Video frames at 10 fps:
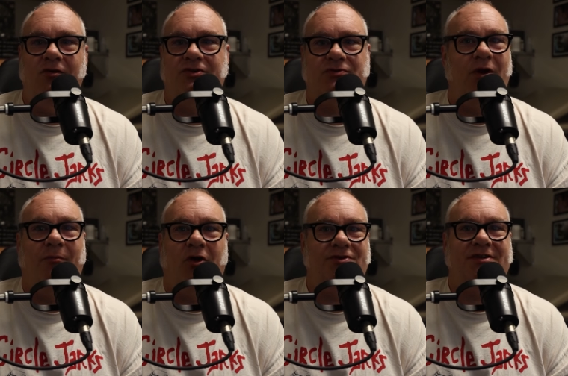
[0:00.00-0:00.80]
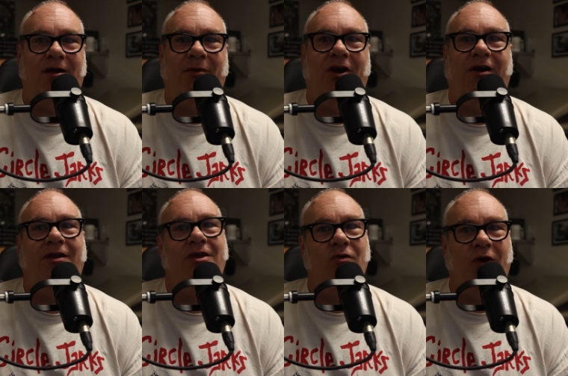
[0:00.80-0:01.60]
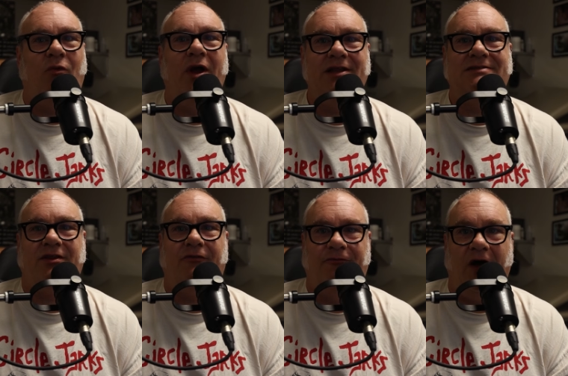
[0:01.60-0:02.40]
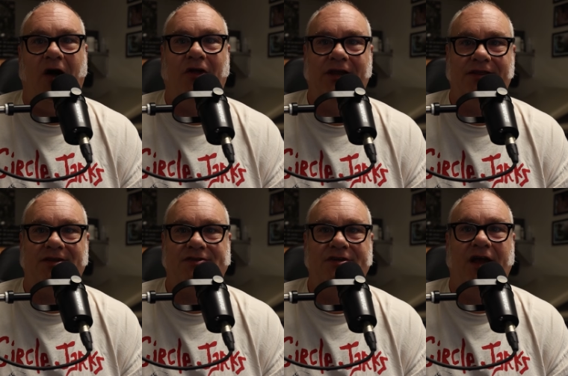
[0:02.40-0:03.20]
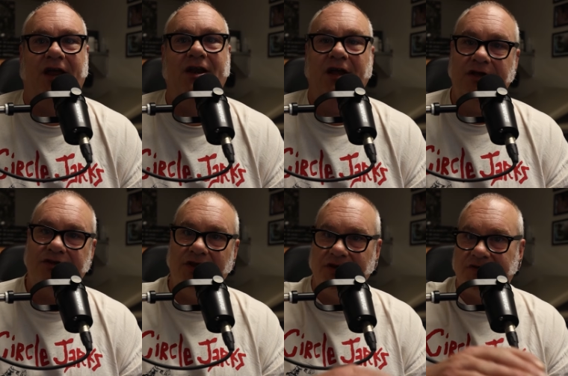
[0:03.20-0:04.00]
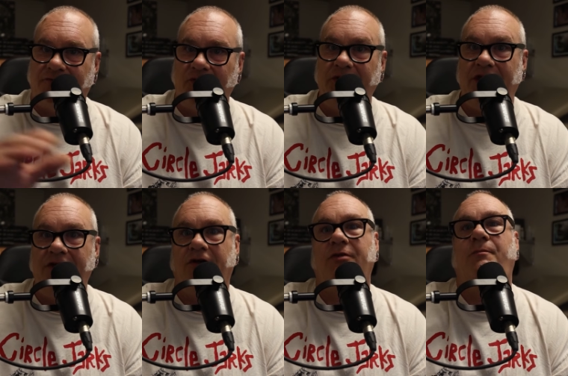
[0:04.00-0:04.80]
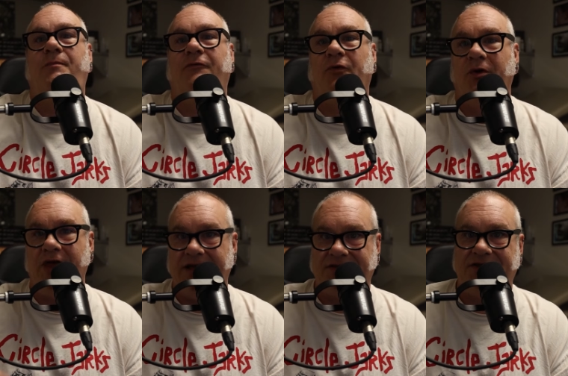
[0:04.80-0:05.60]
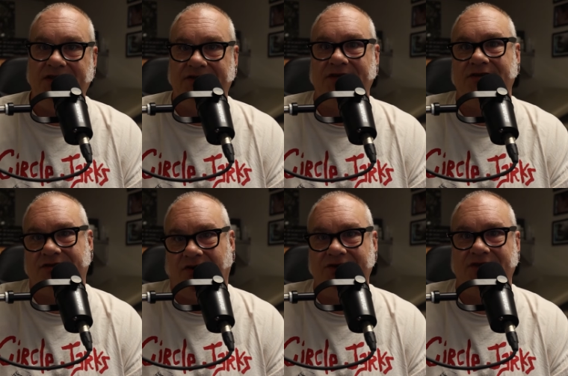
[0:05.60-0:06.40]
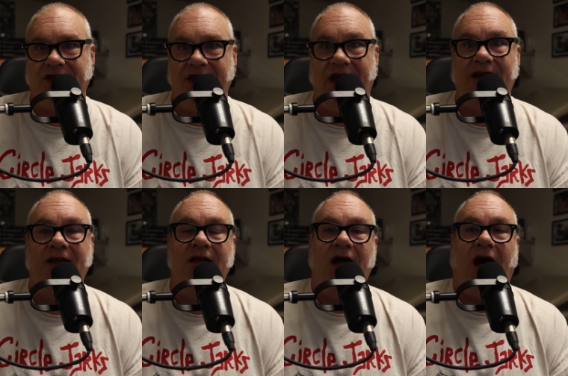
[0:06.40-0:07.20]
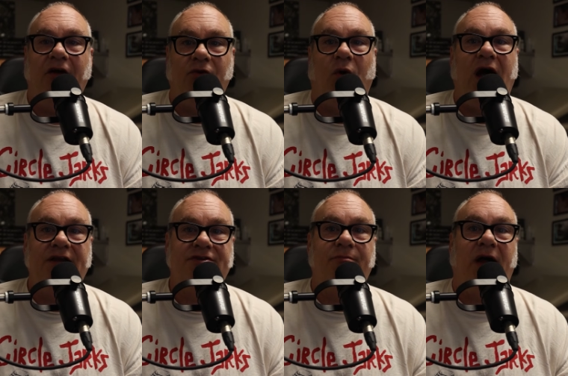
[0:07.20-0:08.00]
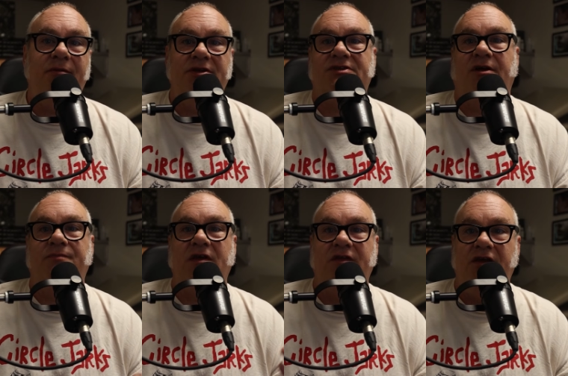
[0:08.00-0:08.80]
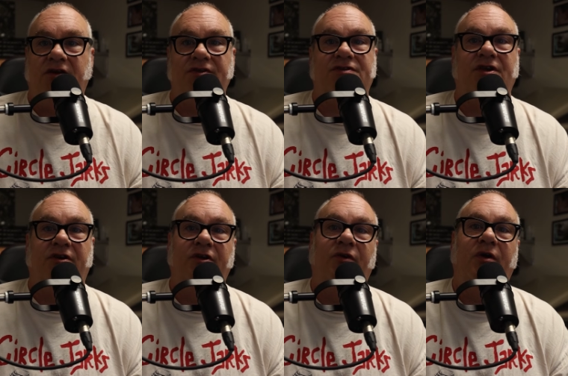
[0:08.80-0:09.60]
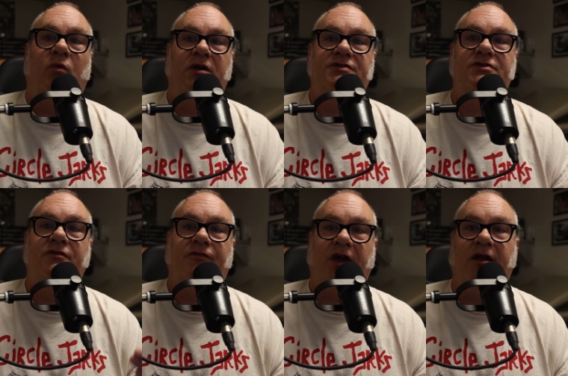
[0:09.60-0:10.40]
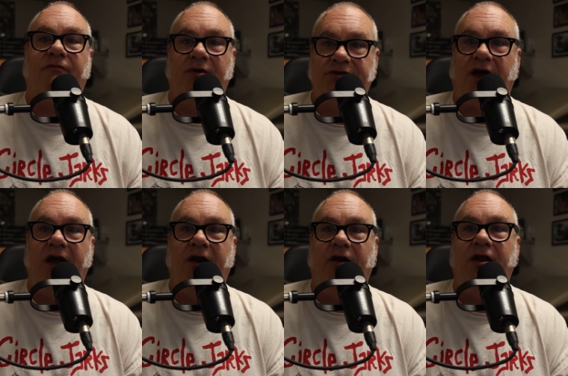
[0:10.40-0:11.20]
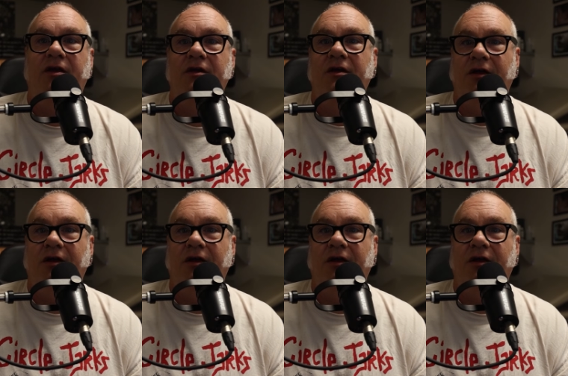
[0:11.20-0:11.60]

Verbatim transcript: you swim all summer, you want to wait until the fall and get this done so that it's fully healed before that season starts again. Otherwise, it might be something that you consider doing once you've kind of retired